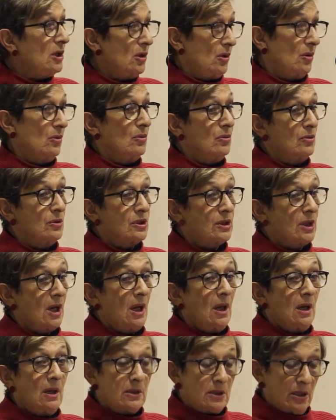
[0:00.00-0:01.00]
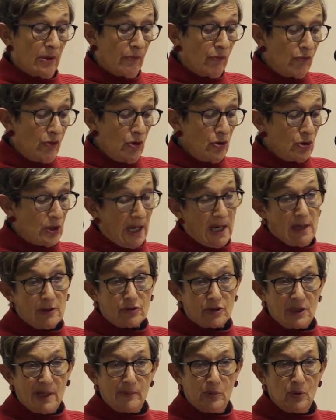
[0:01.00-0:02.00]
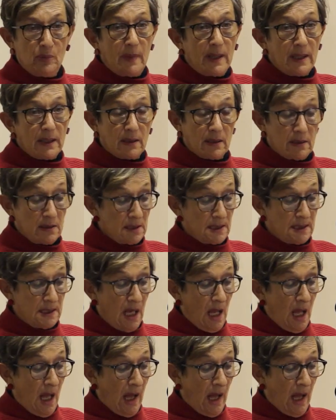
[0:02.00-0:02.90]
used to root out troublemakers,